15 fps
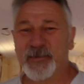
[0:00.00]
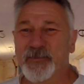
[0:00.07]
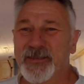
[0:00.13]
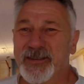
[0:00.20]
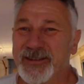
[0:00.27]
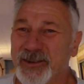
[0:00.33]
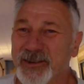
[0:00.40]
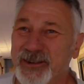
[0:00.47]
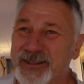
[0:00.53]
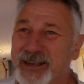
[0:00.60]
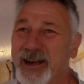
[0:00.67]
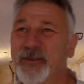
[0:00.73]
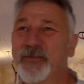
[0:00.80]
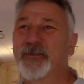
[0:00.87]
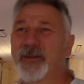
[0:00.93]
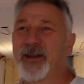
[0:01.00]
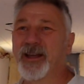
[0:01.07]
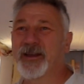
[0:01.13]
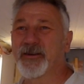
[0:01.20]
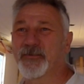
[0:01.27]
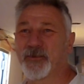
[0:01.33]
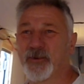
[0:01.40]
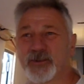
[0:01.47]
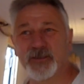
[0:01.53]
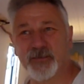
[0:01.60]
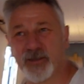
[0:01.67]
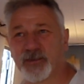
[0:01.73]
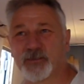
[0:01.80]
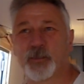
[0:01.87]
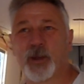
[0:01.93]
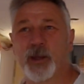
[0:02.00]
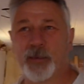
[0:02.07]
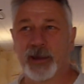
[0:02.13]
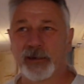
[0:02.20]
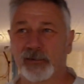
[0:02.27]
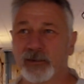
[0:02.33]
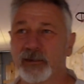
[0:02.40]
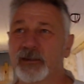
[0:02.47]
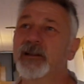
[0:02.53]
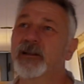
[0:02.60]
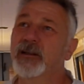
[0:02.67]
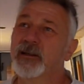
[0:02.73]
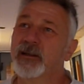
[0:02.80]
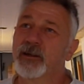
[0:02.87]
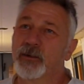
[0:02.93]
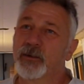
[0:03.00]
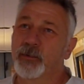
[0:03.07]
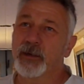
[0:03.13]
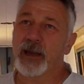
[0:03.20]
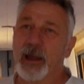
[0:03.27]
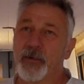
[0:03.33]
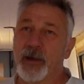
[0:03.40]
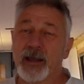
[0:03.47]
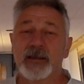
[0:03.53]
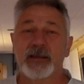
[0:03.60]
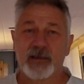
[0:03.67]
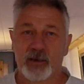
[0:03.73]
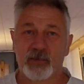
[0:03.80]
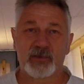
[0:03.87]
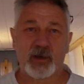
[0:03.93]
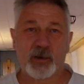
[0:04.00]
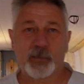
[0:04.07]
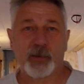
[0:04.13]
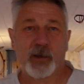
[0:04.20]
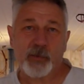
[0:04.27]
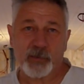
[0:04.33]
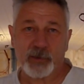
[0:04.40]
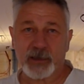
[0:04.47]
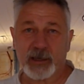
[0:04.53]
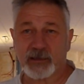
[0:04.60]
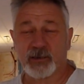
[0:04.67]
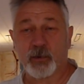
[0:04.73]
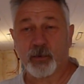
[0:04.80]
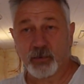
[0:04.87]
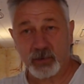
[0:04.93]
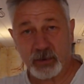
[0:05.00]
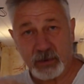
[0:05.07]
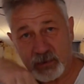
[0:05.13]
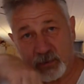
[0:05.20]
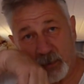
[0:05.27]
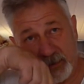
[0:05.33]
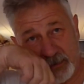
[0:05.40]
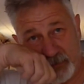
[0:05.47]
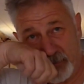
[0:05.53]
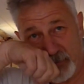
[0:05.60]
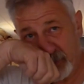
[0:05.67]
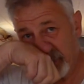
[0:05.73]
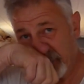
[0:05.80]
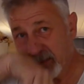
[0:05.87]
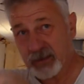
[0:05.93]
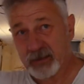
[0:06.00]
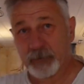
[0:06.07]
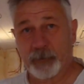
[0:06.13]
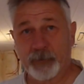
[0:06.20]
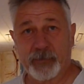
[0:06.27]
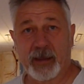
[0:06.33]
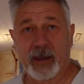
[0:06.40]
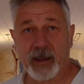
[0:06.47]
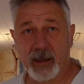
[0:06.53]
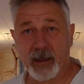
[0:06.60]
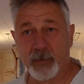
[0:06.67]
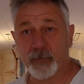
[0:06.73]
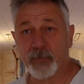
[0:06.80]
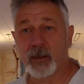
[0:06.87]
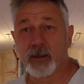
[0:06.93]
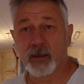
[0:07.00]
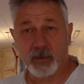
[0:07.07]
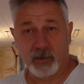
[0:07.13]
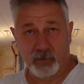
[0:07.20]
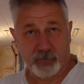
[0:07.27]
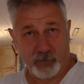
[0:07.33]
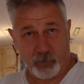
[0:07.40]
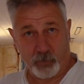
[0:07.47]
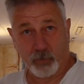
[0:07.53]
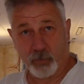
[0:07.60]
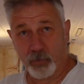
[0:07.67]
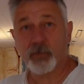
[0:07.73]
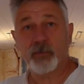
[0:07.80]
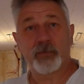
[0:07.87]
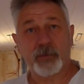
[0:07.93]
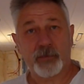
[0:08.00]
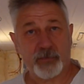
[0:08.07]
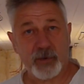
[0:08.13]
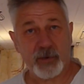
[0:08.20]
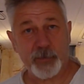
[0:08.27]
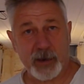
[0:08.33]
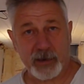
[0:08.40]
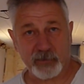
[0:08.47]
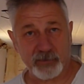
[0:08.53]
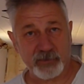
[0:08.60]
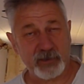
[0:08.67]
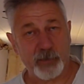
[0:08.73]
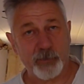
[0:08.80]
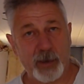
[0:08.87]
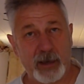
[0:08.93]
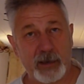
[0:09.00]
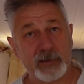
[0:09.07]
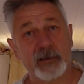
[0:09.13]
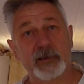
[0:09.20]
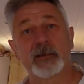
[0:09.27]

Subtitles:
So instead of 40 volts per panel, we're now adding those up, and we'll get to 120 volts for the 3 panels combined,